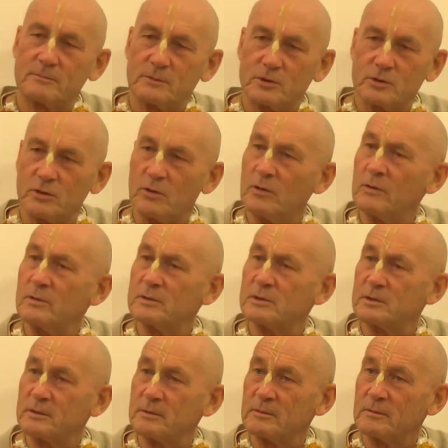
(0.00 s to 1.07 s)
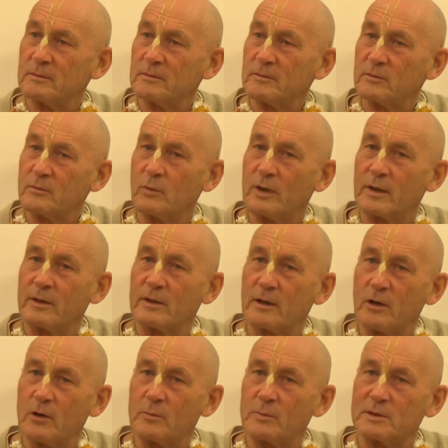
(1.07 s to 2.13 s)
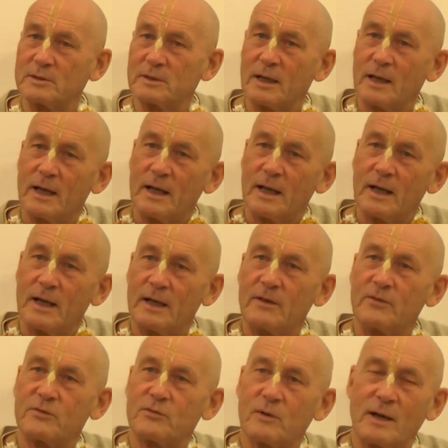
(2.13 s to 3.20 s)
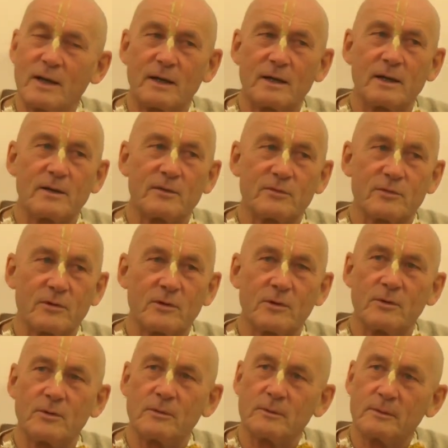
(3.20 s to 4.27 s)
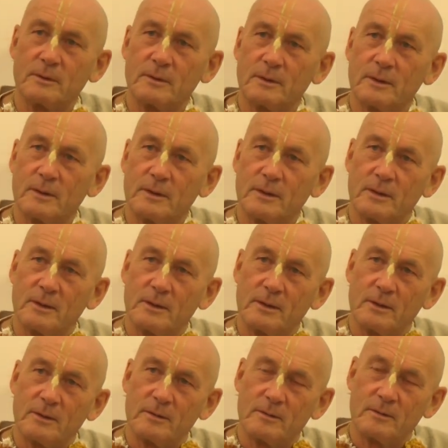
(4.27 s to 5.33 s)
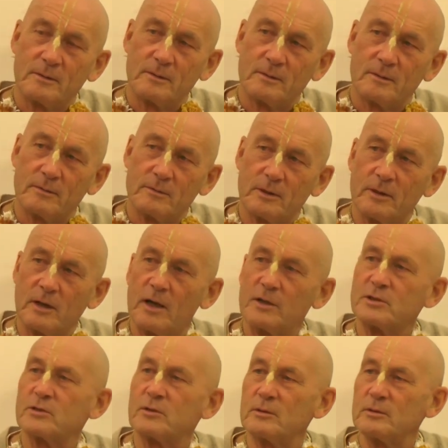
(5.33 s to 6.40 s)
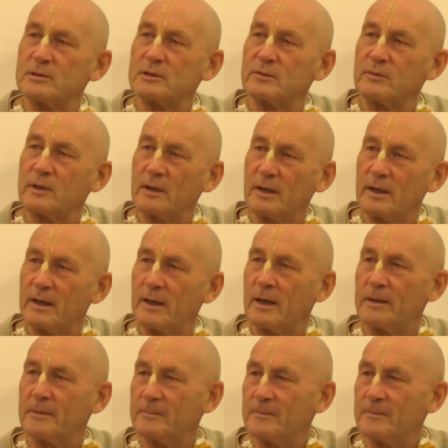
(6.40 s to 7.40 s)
shawls from one of the Gopas, and he threaded it through the nostrils of Kaliya.